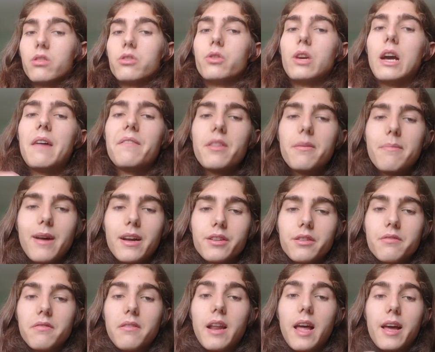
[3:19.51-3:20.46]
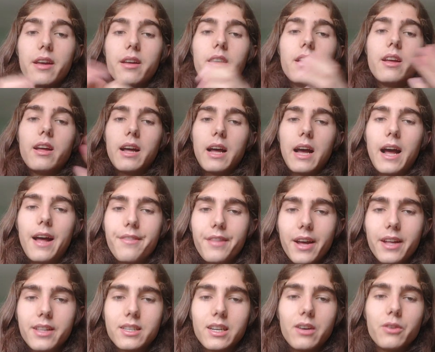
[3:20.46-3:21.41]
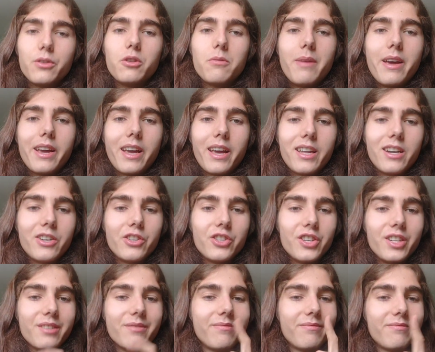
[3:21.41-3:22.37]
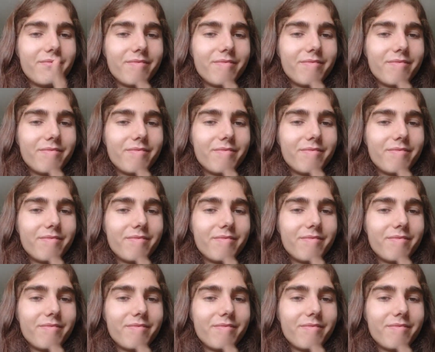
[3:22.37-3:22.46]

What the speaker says: You have the butterfly," and that's how you make energy.